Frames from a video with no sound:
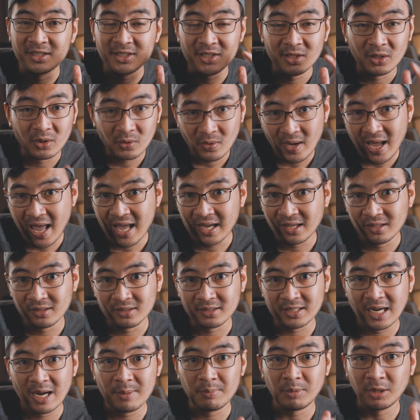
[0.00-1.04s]
It's a low angle
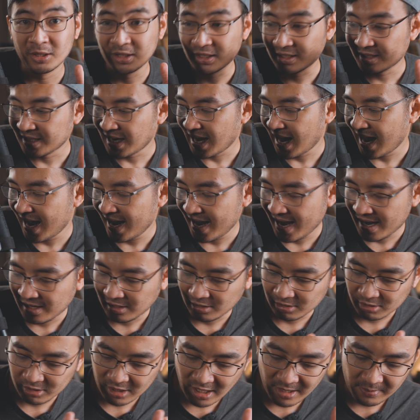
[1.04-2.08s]
tripod, it's a high
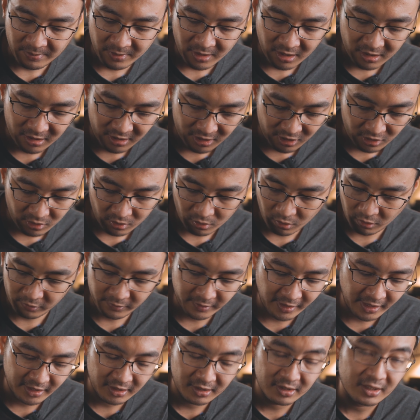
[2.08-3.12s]
angle tripod, it's an
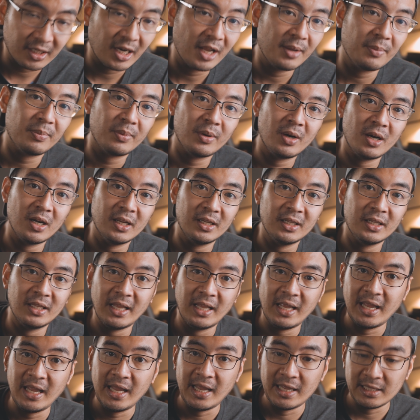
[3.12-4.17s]
overhead tripod,
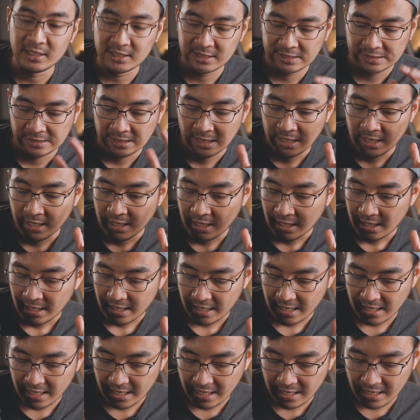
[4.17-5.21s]
it's
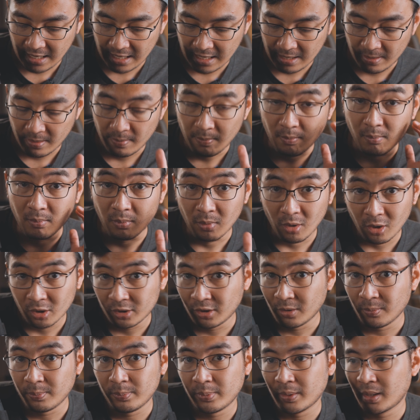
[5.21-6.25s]
a
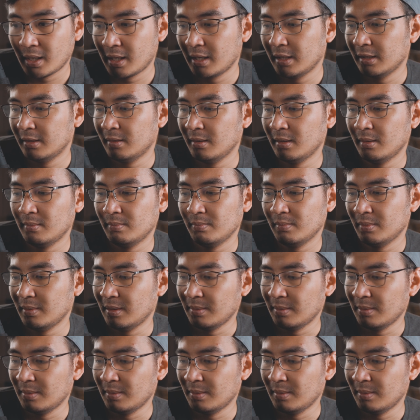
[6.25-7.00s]
monopod.